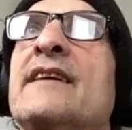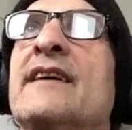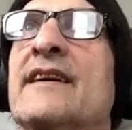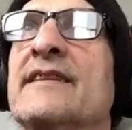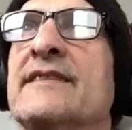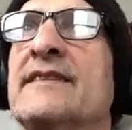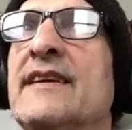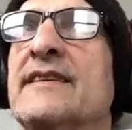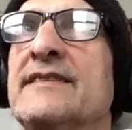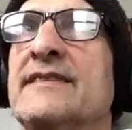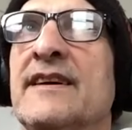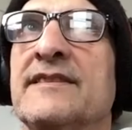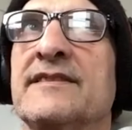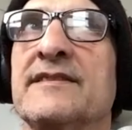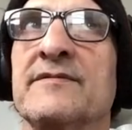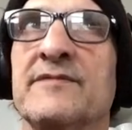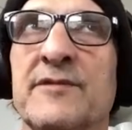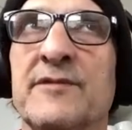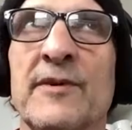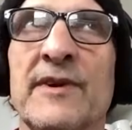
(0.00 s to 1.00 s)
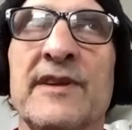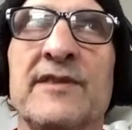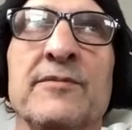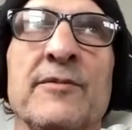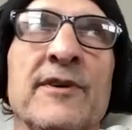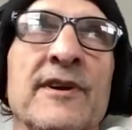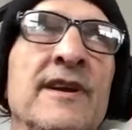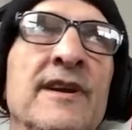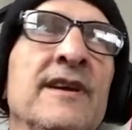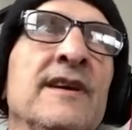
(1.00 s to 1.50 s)
got that test of
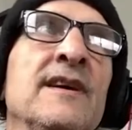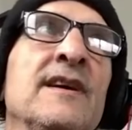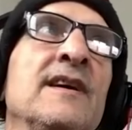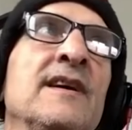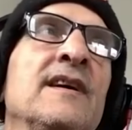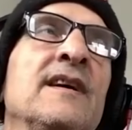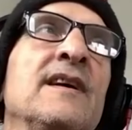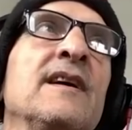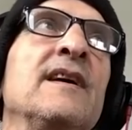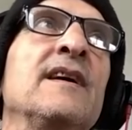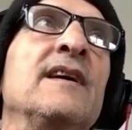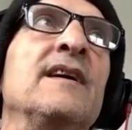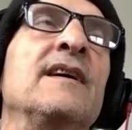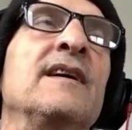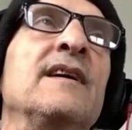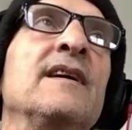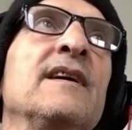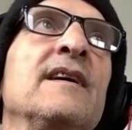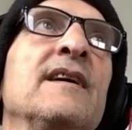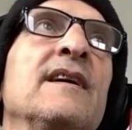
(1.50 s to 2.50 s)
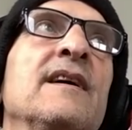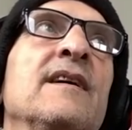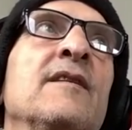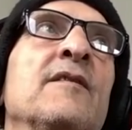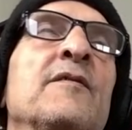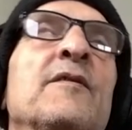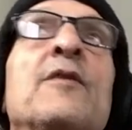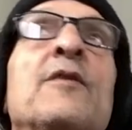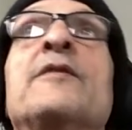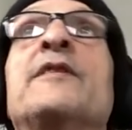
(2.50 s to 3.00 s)
2020.
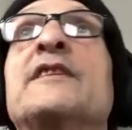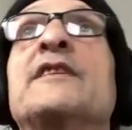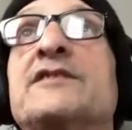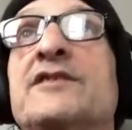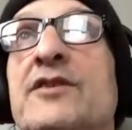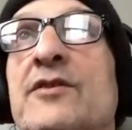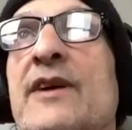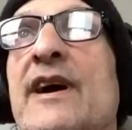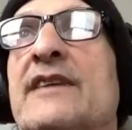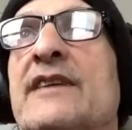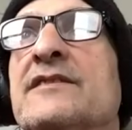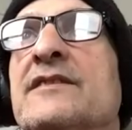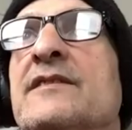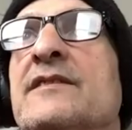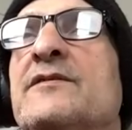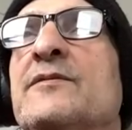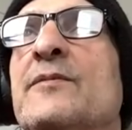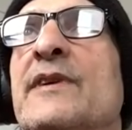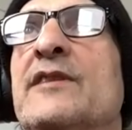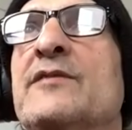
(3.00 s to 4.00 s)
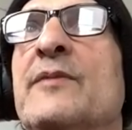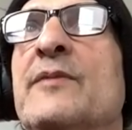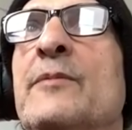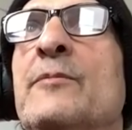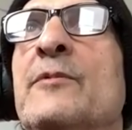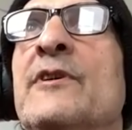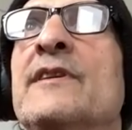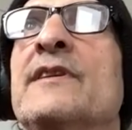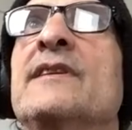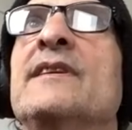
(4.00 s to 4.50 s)
or this year actually,
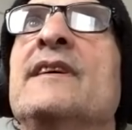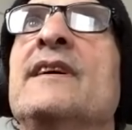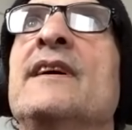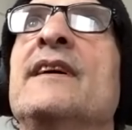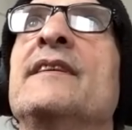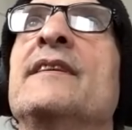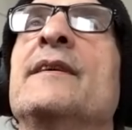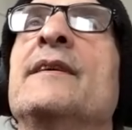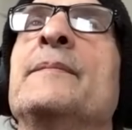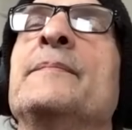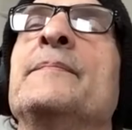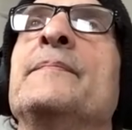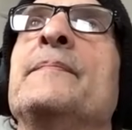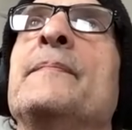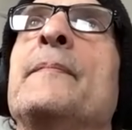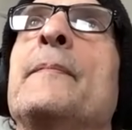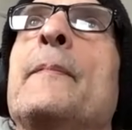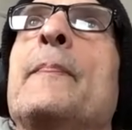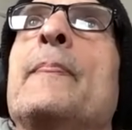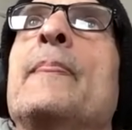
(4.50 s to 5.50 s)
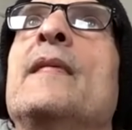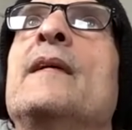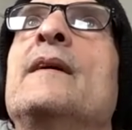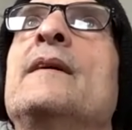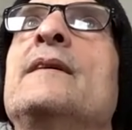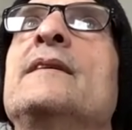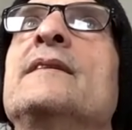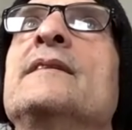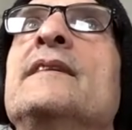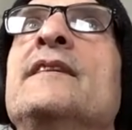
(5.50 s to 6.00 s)
2021. And
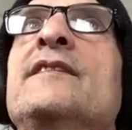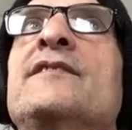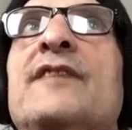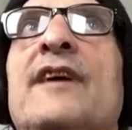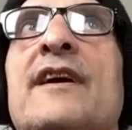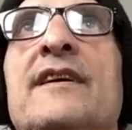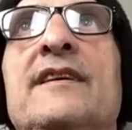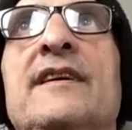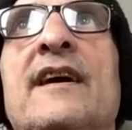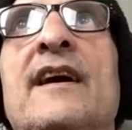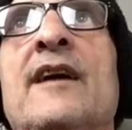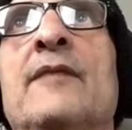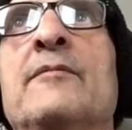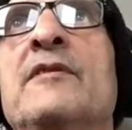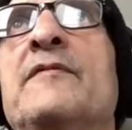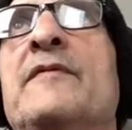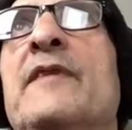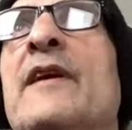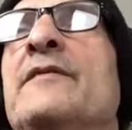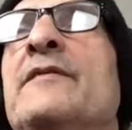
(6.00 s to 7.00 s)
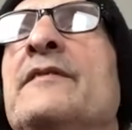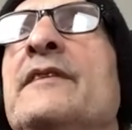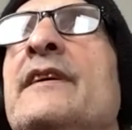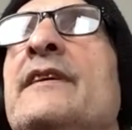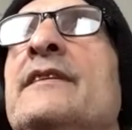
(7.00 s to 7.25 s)
he's like, yeah, we found